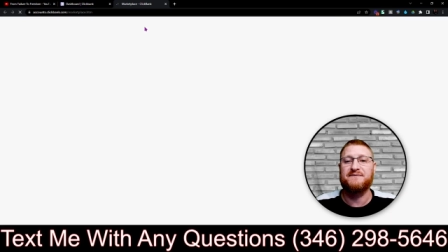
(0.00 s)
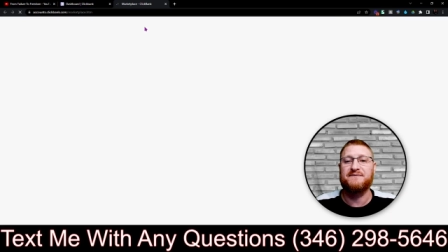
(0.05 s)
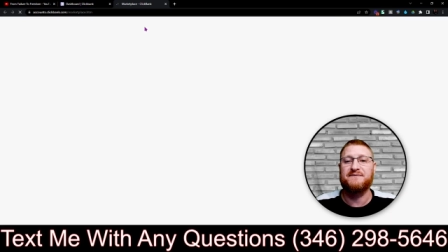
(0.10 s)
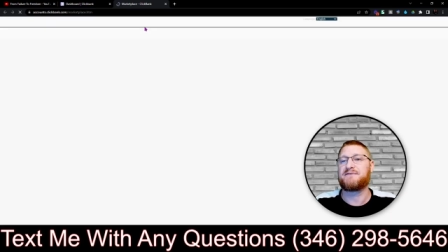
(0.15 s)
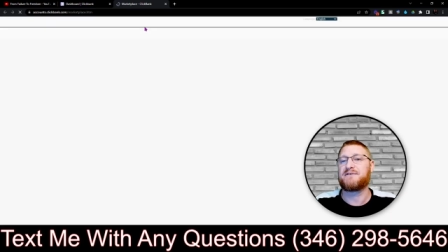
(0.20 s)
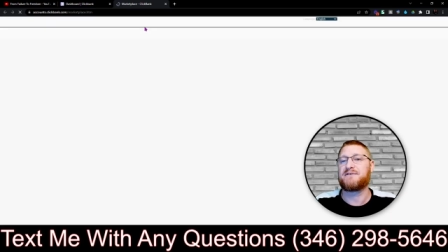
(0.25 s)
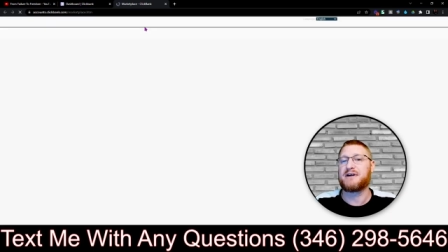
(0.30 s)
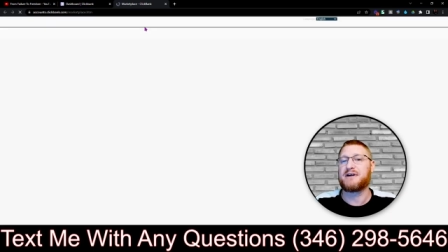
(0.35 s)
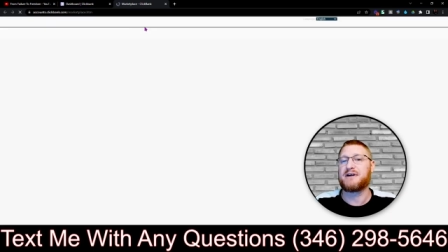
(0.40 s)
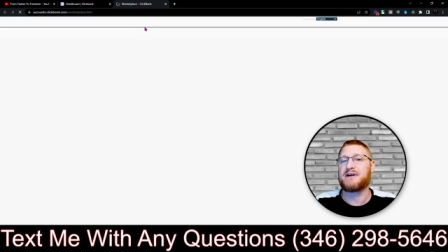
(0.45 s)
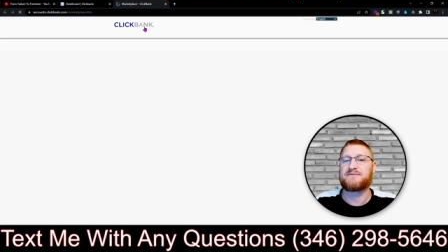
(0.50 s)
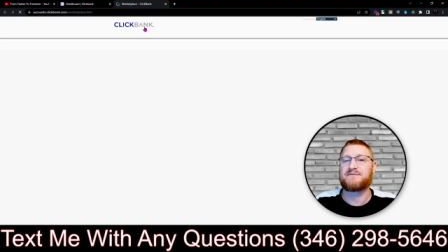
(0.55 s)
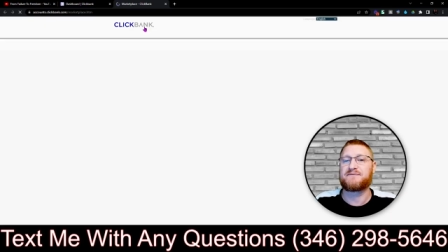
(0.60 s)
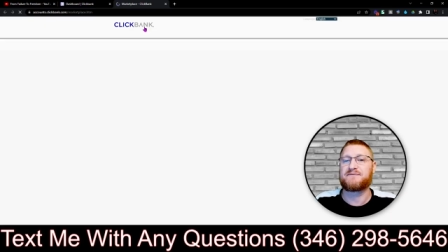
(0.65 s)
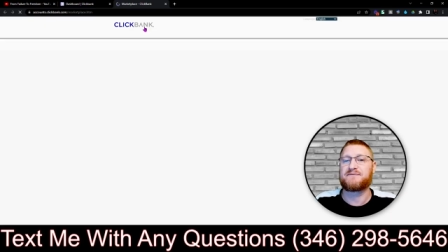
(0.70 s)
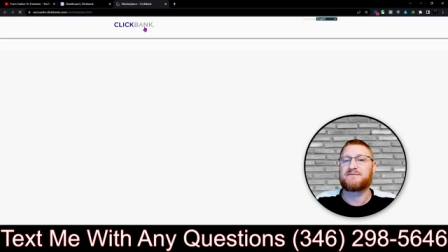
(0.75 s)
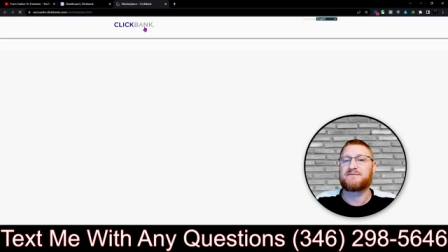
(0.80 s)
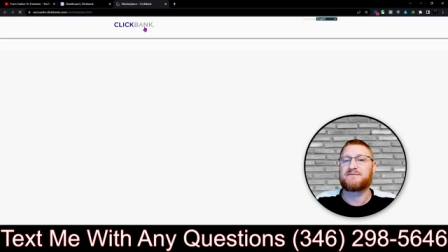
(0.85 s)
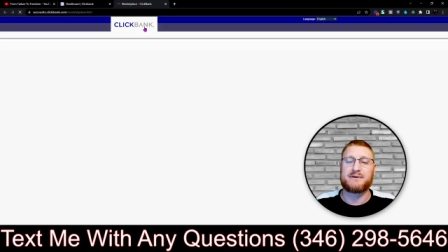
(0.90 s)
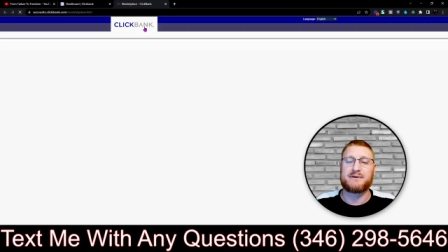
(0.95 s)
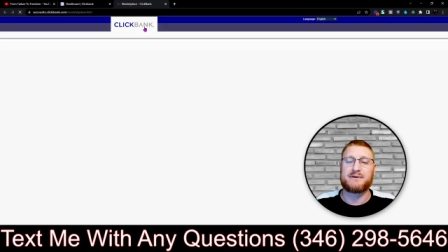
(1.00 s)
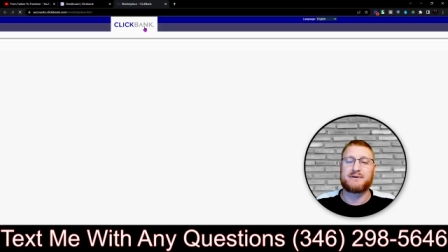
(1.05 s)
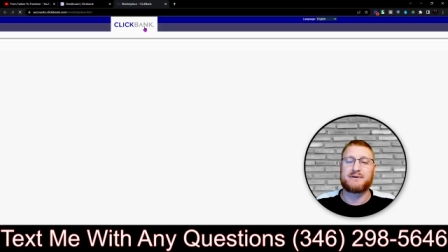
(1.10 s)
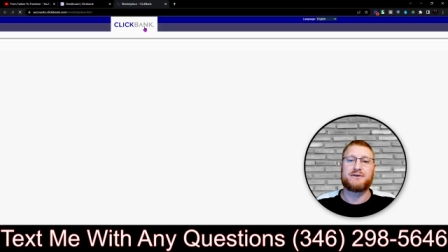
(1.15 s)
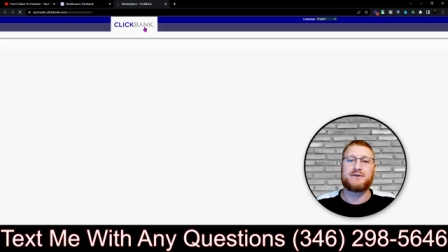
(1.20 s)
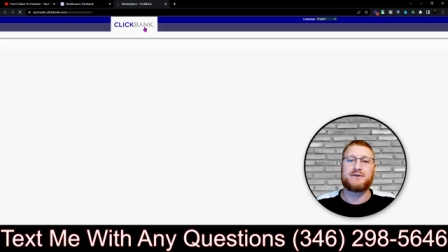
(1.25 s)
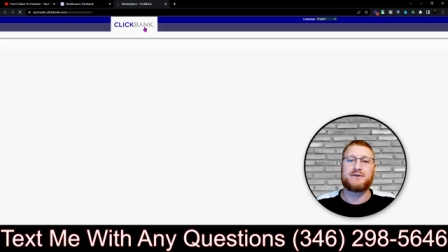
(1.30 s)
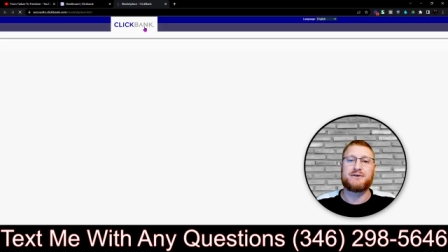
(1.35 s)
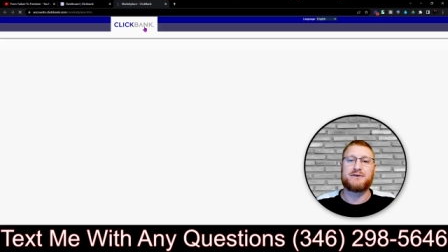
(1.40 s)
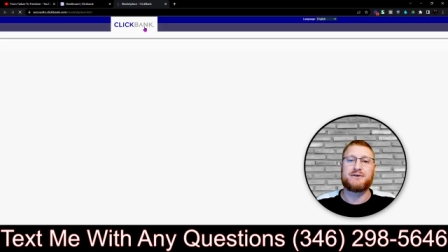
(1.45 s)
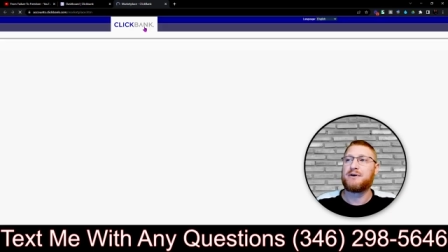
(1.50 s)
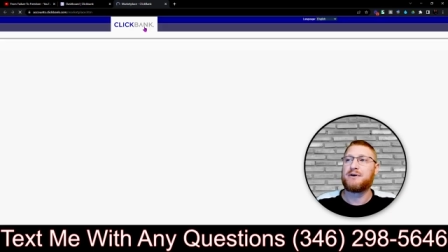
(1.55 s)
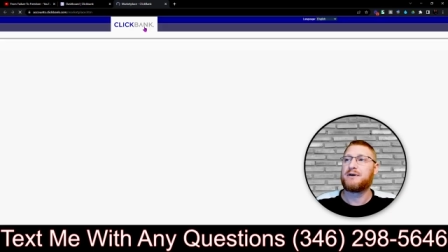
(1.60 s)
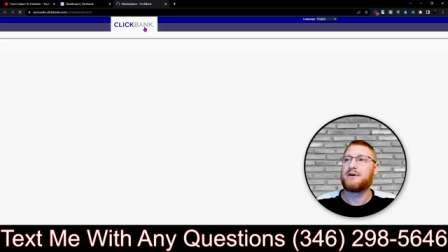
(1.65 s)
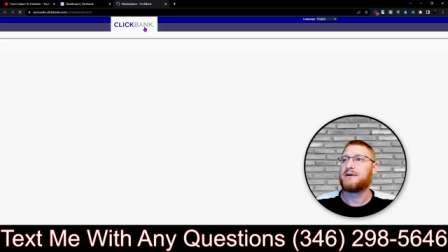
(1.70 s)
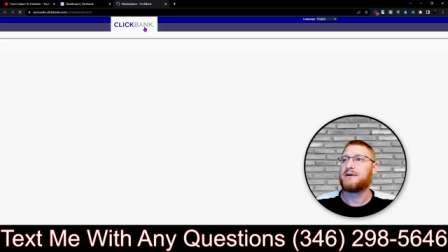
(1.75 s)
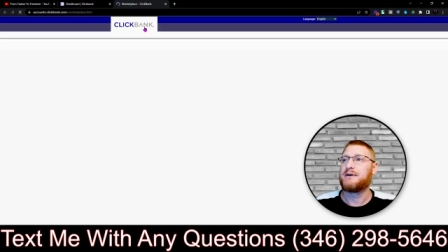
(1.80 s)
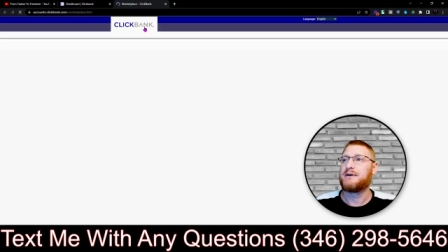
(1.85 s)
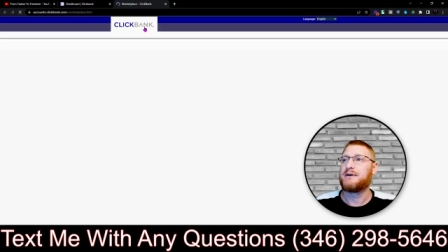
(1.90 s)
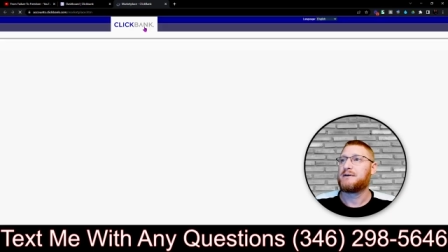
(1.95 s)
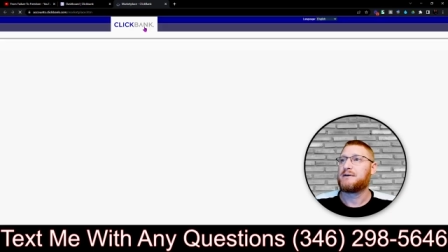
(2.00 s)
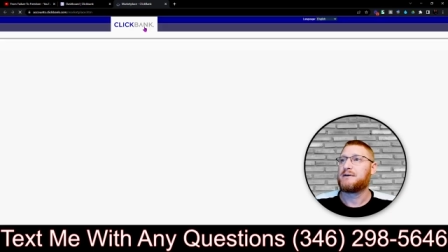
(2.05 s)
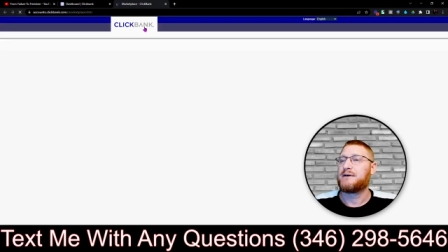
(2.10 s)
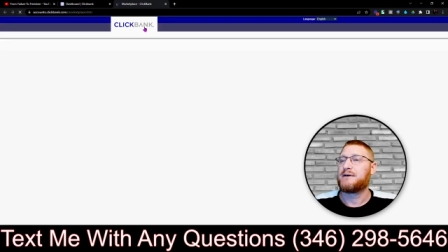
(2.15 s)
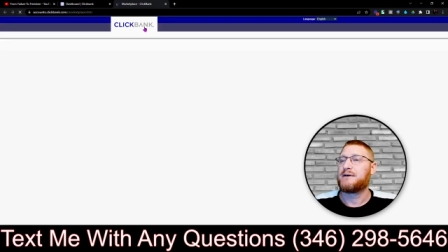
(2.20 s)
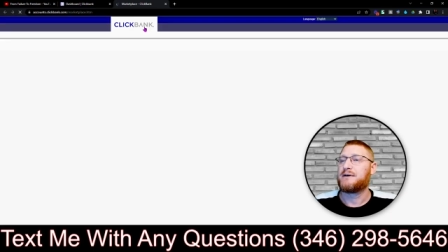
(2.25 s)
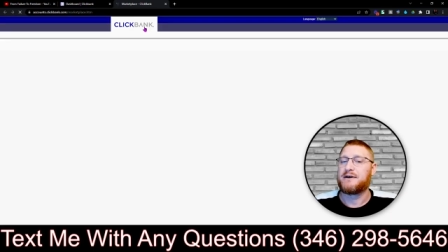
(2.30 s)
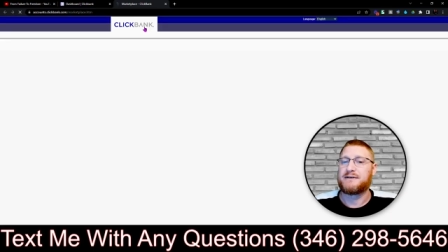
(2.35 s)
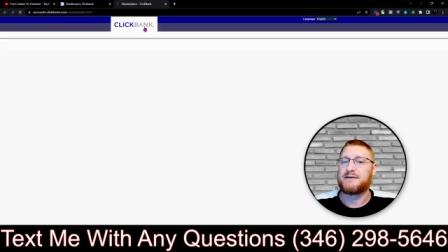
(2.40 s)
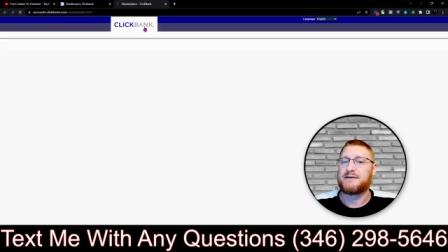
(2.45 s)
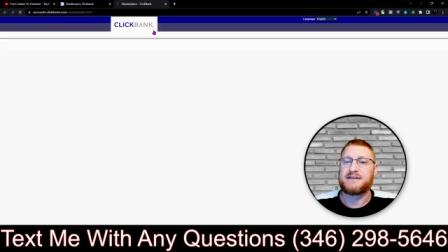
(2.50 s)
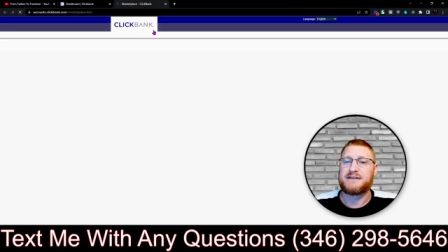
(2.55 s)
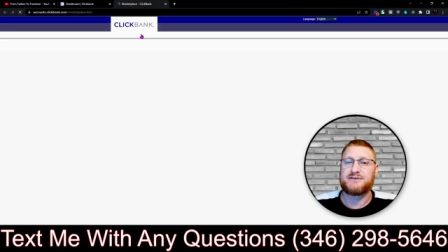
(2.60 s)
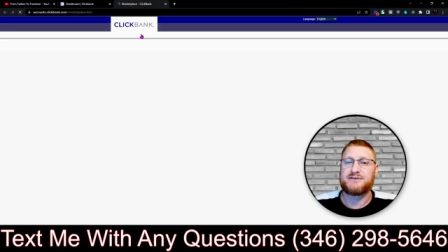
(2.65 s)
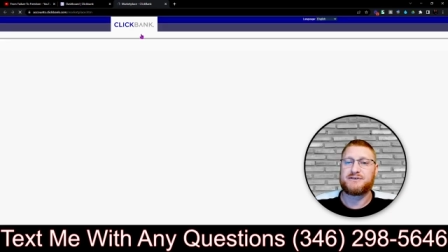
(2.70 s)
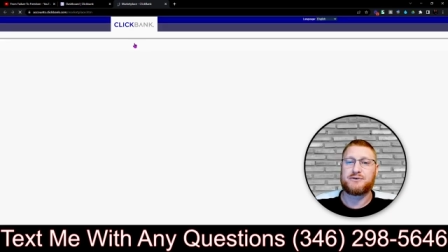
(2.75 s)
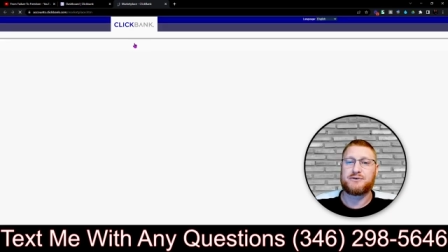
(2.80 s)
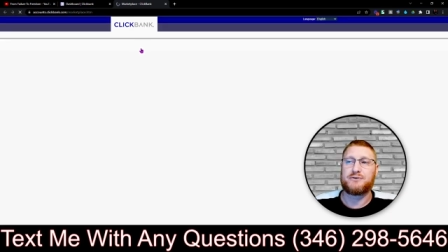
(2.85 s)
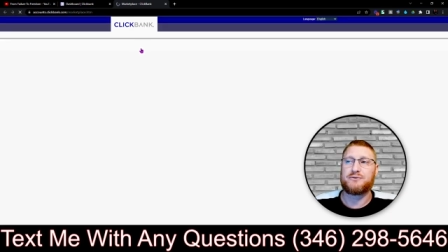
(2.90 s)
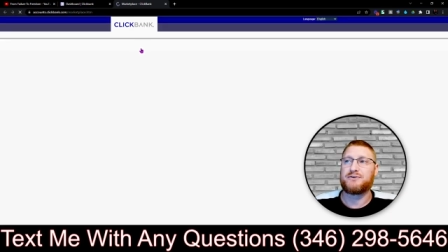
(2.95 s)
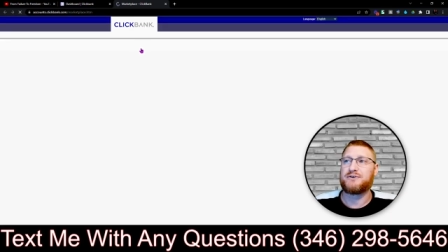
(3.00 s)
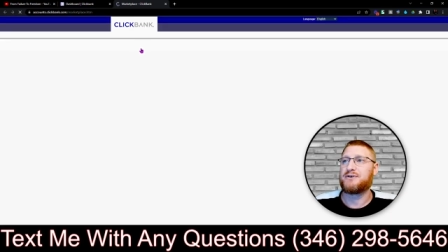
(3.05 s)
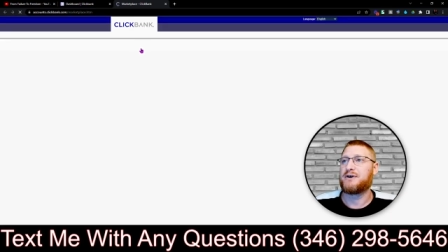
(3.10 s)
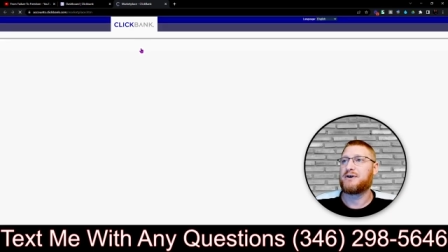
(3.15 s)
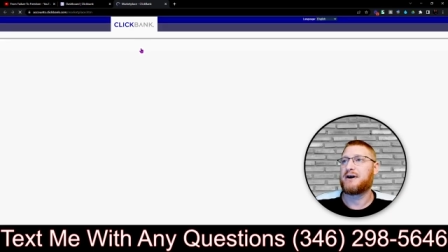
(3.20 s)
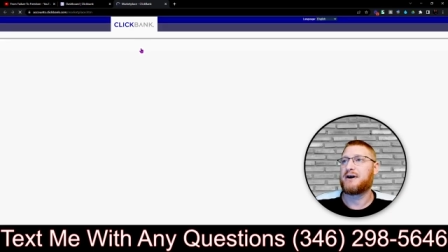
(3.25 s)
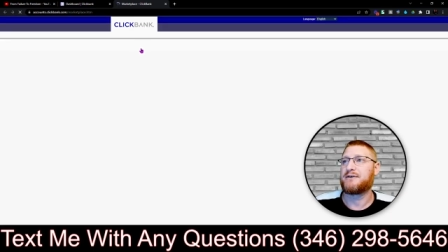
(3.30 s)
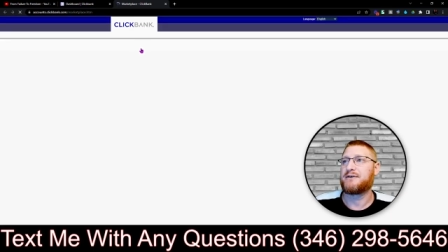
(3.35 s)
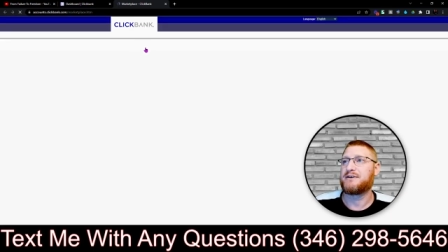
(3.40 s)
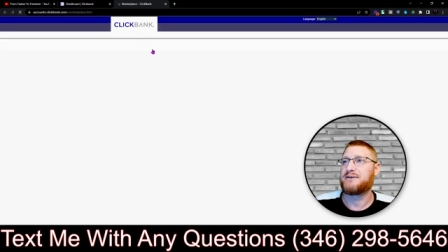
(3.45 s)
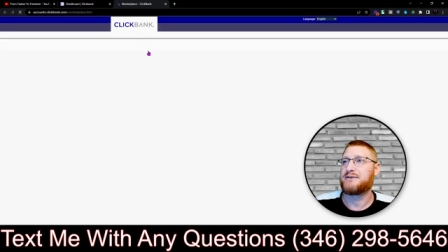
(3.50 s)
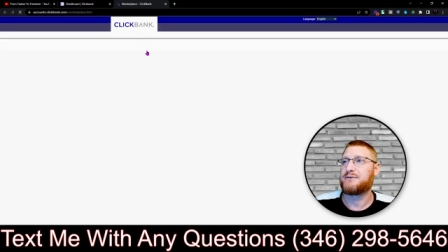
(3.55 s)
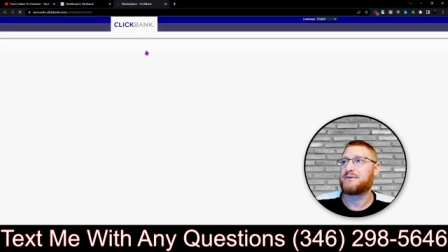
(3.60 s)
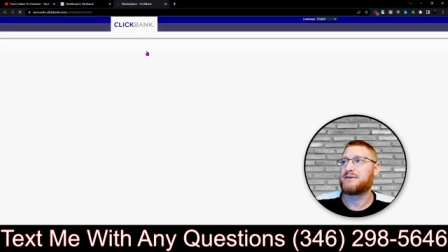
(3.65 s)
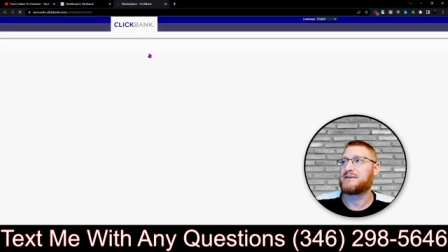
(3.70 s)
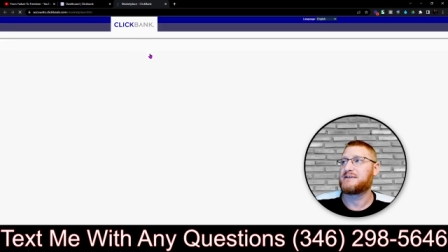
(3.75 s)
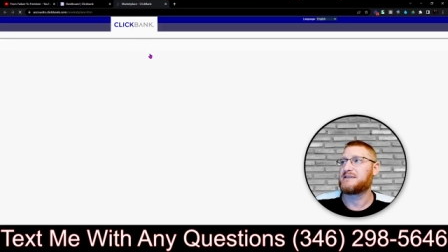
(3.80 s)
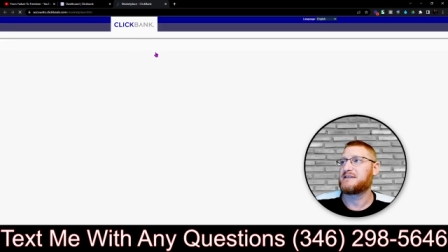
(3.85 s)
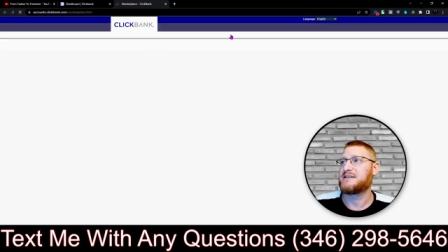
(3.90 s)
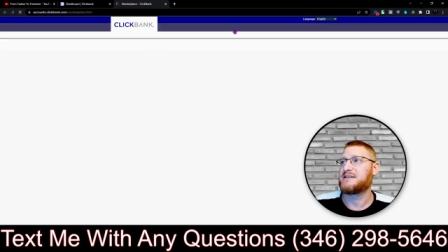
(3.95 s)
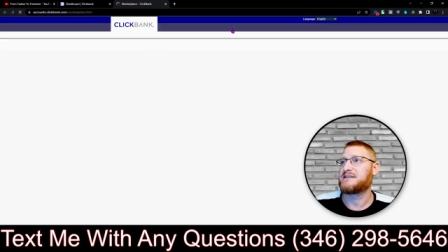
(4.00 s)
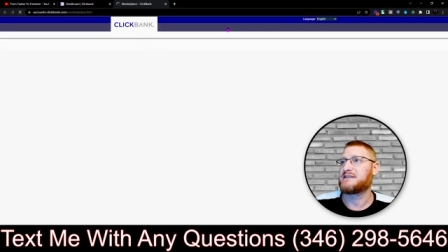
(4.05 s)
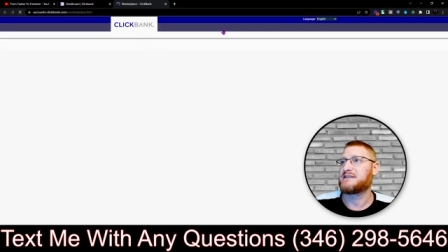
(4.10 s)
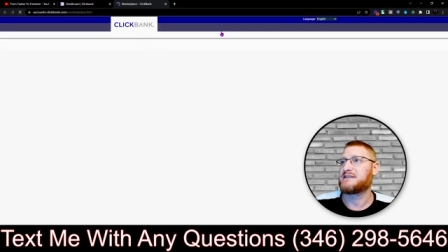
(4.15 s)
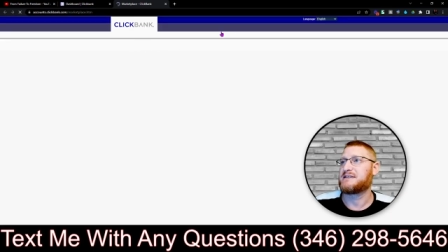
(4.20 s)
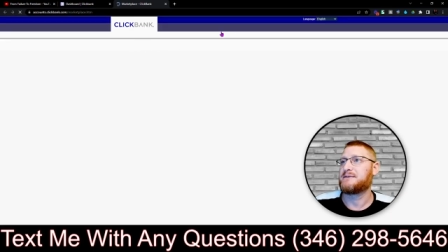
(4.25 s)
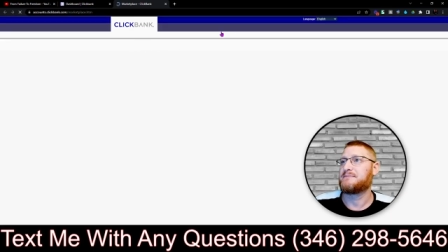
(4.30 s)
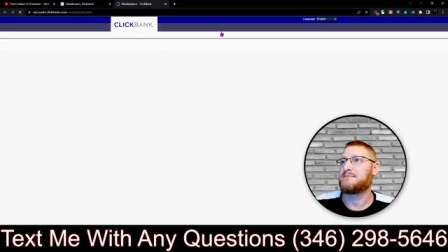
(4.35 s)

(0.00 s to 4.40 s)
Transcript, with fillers: If you guys are following along, you can go send your own. You know how to do it, it's easy.